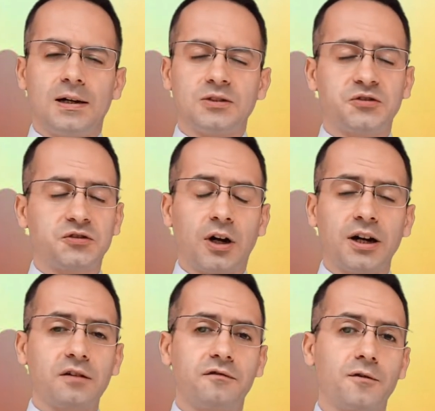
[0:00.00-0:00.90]

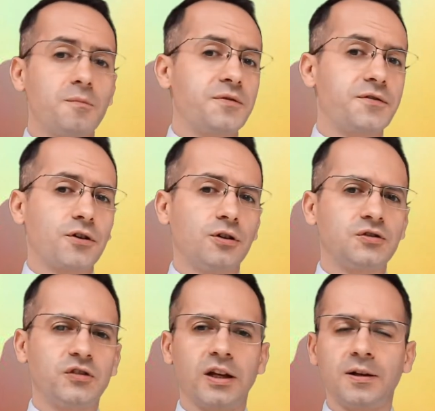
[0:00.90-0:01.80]
starting from
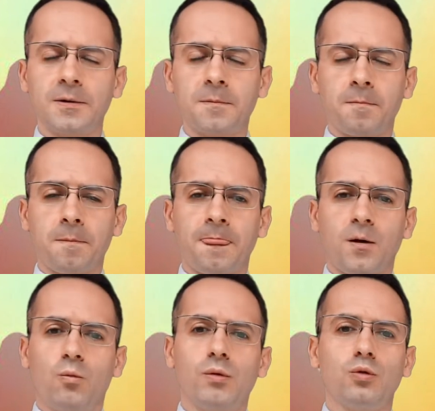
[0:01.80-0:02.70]
Thursday,
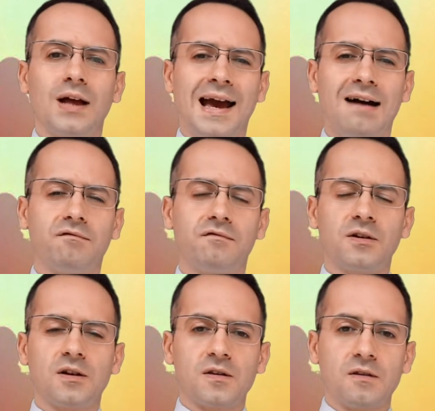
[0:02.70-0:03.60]
we will have
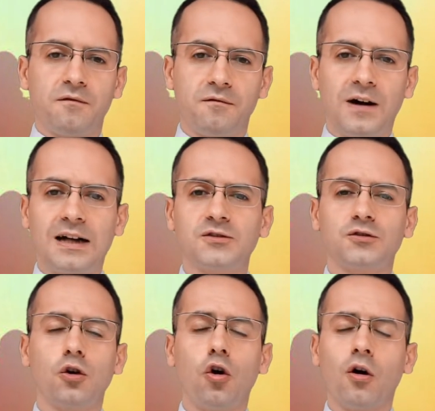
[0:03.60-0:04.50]
the
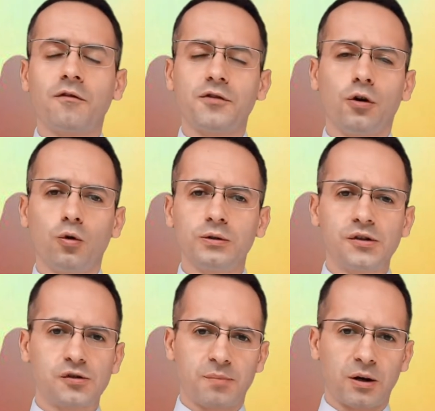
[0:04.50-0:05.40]
fast of the
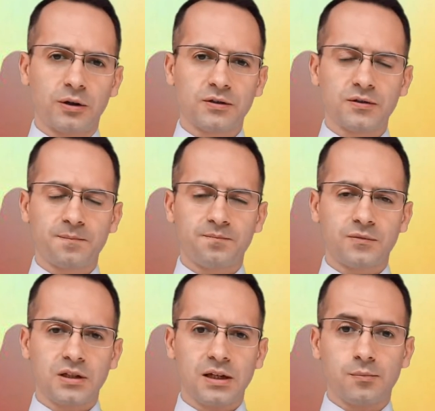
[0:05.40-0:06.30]
Holy Spirit
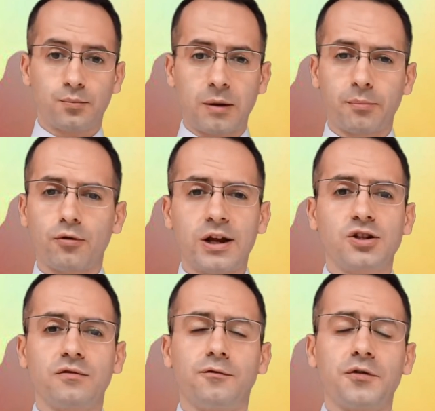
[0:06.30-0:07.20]
in
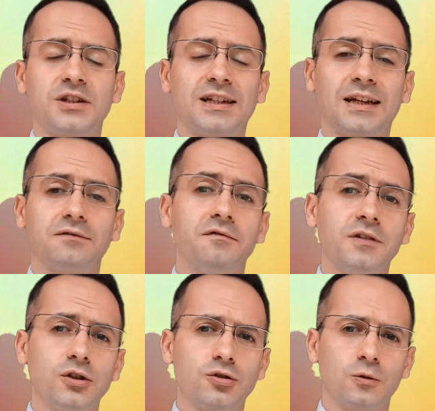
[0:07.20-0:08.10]
preparation for the night
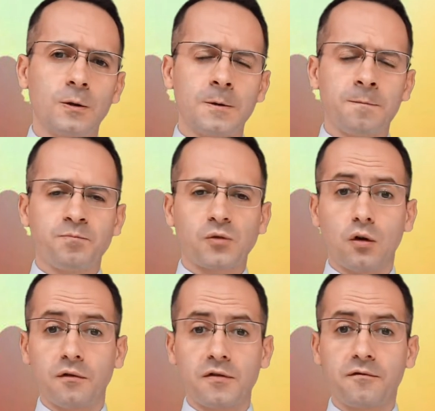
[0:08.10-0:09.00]
vigil
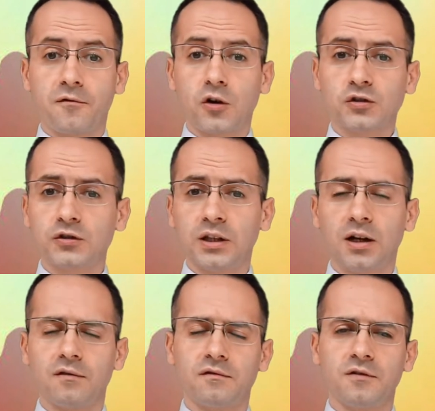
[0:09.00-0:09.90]
of the first
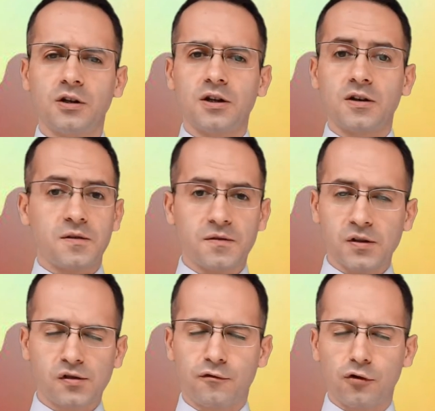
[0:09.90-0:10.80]
love
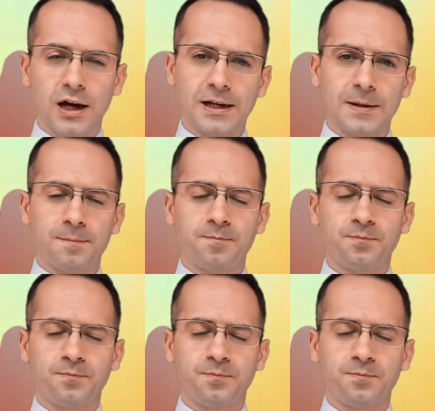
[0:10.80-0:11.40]
this Friday.